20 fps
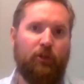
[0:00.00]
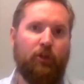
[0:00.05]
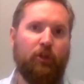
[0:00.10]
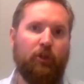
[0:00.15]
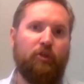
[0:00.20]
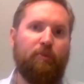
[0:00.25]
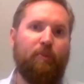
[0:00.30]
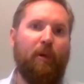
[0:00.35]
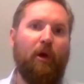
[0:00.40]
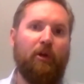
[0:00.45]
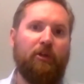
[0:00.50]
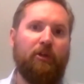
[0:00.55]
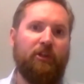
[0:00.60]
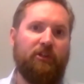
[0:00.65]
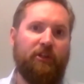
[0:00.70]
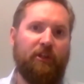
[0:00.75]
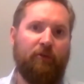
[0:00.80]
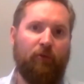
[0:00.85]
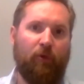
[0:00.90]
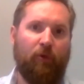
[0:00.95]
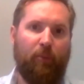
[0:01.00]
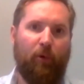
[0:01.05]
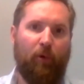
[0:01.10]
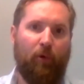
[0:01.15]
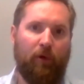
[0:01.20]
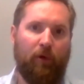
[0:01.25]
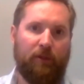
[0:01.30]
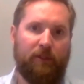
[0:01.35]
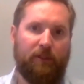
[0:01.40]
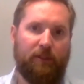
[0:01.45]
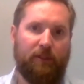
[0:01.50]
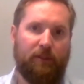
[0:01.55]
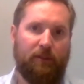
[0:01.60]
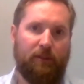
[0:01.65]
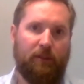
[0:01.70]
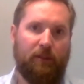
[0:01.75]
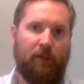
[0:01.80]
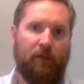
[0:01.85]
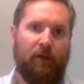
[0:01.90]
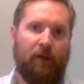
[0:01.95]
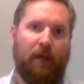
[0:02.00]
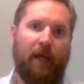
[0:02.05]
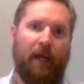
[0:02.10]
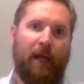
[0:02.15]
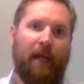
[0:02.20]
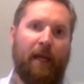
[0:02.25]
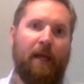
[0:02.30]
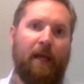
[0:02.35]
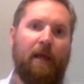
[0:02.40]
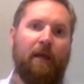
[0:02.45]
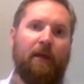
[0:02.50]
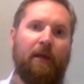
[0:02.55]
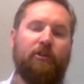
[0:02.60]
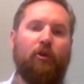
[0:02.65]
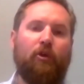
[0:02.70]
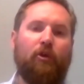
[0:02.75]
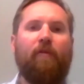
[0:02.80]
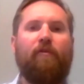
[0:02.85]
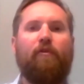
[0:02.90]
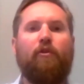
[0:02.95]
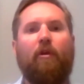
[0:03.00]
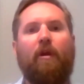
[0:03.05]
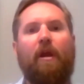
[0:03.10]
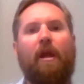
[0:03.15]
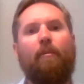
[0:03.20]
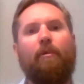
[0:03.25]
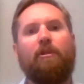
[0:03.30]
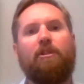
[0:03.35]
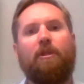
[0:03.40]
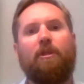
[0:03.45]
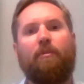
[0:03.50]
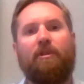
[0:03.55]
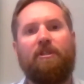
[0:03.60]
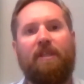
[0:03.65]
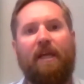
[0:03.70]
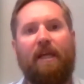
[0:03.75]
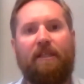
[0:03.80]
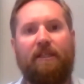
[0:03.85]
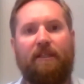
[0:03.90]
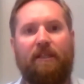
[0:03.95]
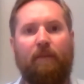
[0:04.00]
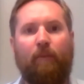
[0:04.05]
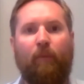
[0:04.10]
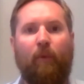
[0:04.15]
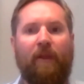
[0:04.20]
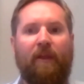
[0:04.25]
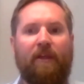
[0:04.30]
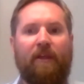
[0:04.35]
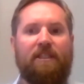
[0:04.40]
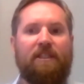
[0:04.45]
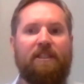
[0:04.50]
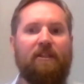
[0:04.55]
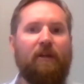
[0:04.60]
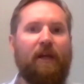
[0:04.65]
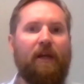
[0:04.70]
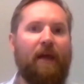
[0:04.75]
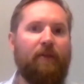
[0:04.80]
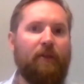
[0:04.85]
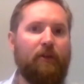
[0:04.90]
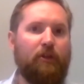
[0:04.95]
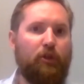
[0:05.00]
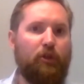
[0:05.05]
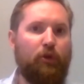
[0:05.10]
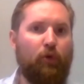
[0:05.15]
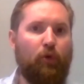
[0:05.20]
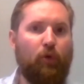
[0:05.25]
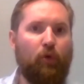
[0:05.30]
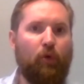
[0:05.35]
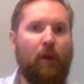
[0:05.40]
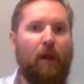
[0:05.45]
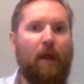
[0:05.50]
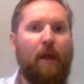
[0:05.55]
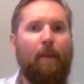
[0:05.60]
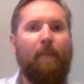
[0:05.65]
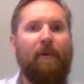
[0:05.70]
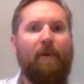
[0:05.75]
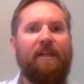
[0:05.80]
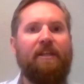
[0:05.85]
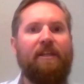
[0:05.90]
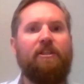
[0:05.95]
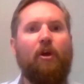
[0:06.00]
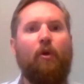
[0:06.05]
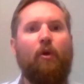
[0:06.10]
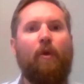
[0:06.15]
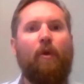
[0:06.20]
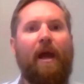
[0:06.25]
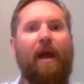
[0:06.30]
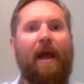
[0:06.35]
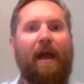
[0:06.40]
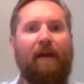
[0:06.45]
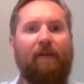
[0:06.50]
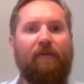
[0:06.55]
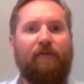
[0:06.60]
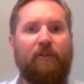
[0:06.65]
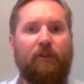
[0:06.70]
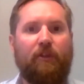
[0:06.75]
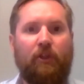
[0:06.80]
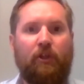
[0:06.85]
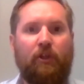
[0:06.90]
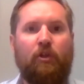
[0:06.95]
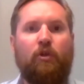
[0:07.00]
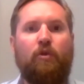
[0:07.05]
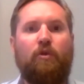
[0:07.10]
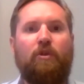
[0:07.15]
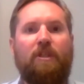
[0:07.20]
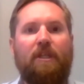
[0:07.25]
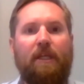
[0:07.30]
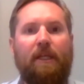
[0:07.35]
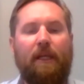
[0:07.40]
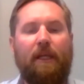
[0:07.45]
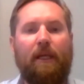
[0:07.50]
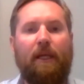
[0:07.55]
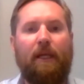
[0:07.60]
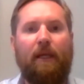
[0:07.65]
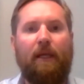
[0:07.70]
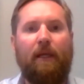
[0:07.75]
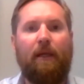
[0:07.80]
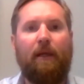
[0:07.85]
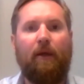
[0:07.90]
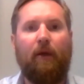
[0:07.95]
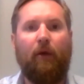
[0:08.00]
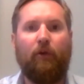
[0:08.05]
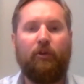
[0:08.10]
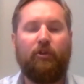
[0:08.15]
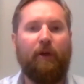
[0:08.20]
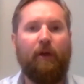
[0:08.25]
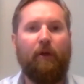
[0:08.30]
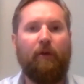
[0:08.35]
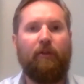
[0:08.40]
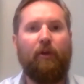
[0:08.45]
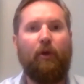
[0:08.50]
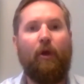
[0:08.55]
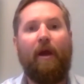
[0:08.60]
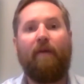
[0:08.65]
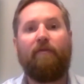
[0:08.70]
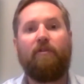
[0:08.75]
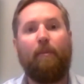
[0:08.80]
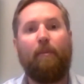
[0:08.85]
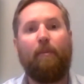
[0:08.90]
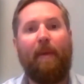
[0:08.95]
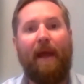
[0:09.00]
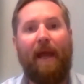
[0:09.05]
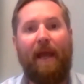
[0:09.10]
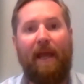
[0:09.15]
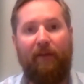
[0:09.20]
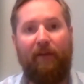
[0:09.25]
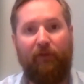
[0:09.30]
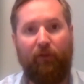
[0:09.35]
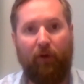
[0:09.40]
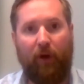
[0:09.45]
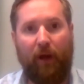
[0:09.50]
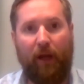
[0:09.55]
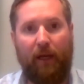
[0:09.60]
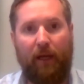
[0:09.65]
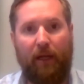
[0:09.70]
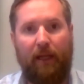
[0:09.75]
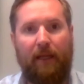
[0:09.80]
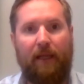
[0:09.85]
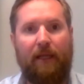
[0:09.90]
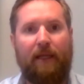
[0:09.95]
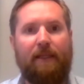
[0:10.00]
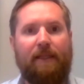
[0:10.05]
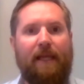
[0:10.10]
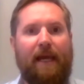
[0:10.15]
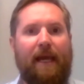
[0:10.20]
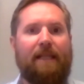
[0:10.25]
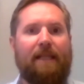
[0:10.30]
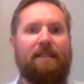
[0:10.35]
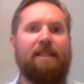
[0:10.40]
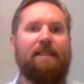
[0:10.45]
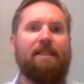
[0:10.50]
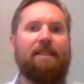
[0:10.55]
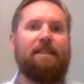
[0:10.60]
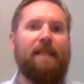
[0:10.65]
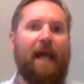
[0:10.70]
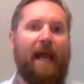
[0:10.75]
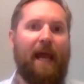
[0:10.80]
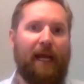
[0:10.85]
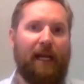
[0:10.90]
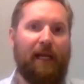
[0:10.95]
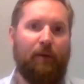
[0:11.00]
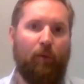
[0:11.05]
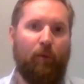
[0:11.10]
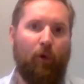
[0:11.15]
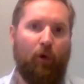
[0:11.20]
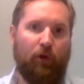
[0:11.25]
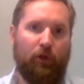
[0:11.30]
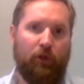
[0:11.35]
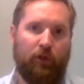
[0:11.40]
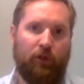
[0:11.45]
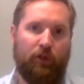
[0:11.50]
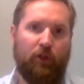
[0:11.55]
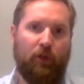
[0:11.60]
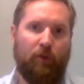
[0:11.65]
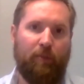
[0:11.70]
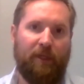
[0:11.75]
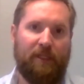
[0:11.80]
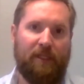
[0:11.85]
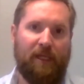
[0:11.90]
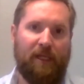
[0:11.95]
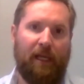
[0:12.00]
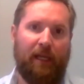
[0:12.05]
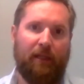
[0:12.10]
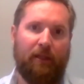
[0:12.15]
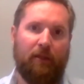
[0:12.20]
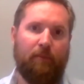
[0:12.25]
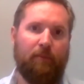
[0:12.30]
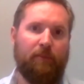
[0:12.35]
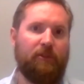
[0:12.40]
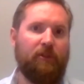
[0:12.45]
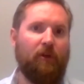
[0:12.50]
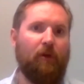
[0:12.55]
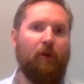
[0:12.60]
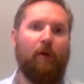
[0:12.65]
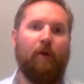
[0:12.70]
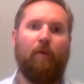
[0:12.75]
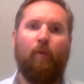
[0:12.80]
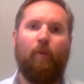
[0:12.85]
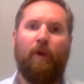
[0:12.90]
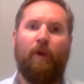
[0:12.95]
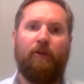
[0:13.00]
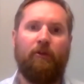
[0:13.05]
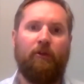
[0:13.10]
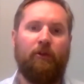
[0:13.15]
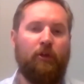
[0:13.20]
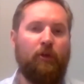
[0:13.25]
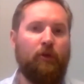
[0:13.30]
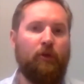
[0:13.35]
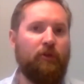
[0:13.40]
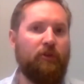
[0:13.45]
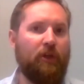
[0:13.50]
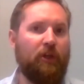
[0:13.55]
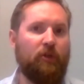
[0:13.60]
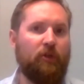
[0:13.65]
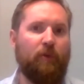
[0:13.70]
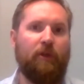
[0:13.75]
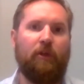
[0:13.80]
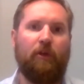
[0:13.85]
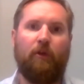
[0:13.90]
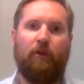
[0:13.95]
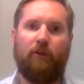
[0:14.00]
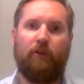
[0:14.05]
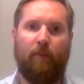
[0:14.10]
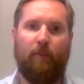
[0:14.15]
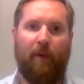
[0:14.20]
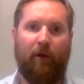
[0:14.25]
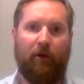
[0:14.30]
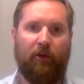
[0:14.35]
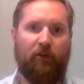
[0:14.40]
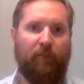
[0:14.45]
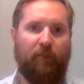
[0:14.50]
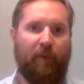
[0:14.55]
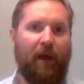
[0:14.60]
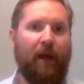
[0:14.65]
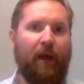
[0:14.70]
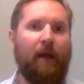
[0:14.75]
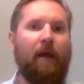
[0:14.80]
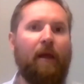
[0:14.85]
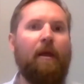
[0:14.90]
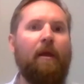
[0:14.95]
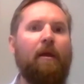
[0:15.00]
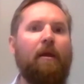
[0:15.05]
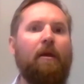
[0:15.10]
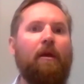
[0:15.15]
just purchasing reports. Okay, so if you're able to present it to them where they still get the tool, but they don't have to use it, they don't have to pay for it, that's exactly what you should be telling them. So look, when you use AmeriSpec,